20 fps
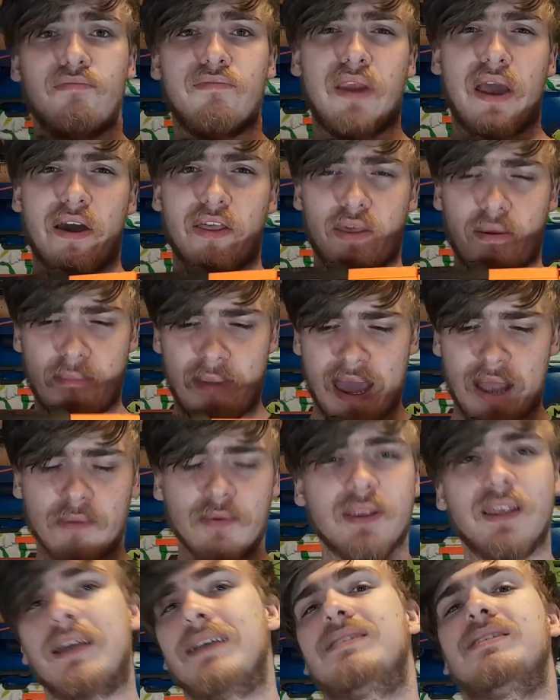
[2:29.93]
Now, the mag
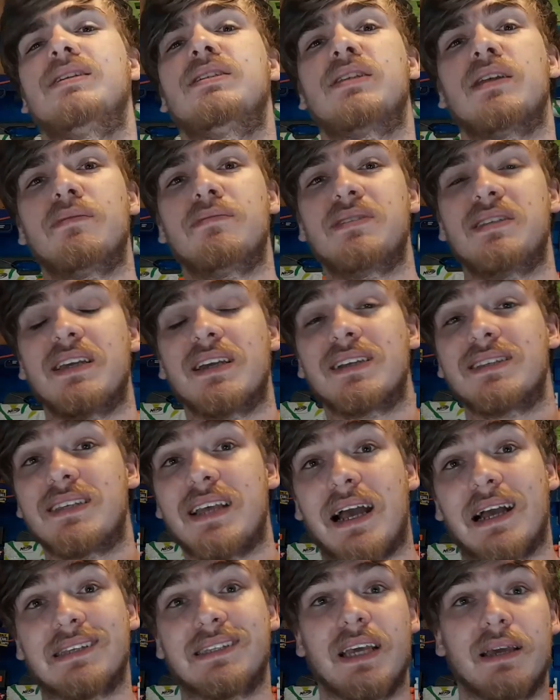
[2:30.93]
release system is the
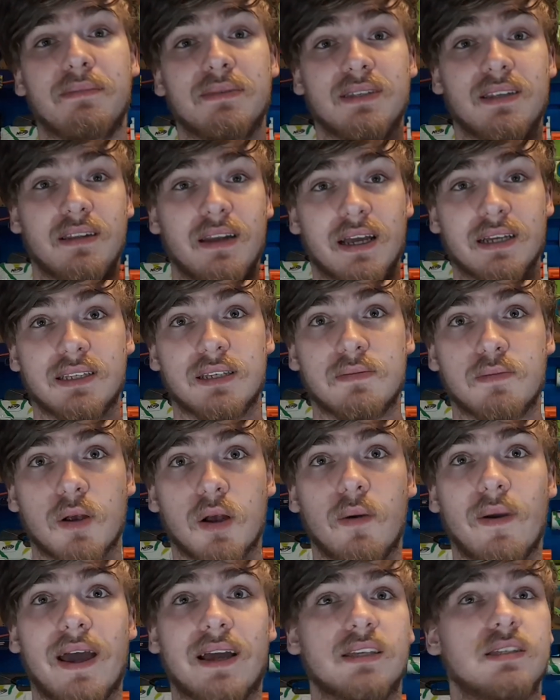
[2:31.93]
exact same as the Nexus
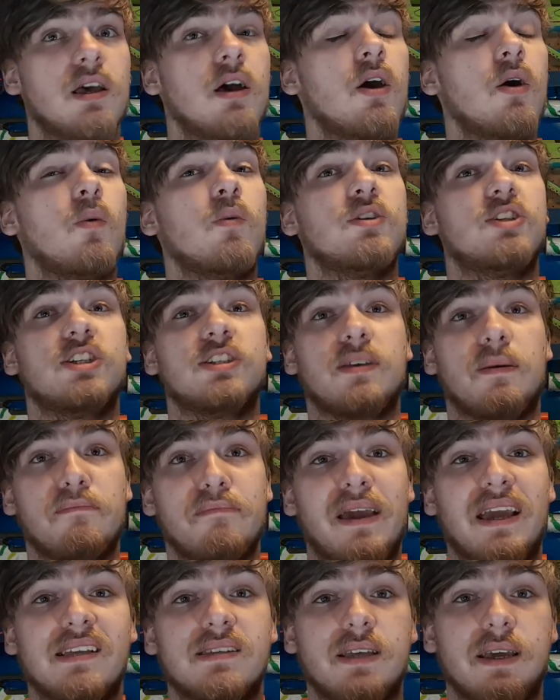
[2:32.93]
Pro X, which is
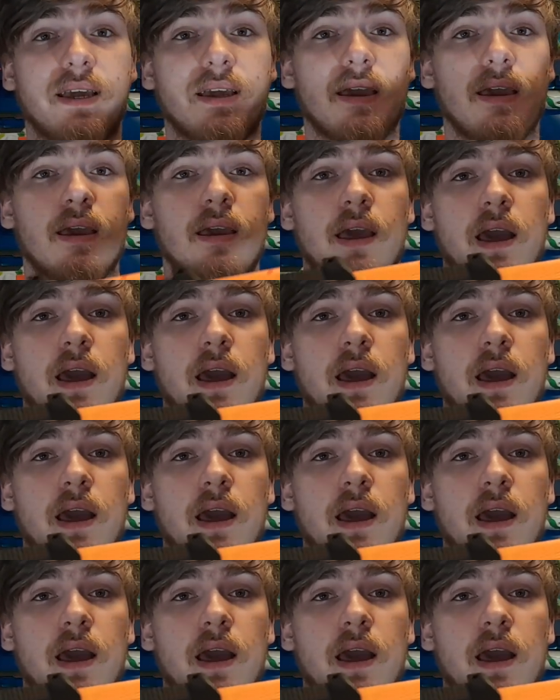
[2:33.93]
amazing.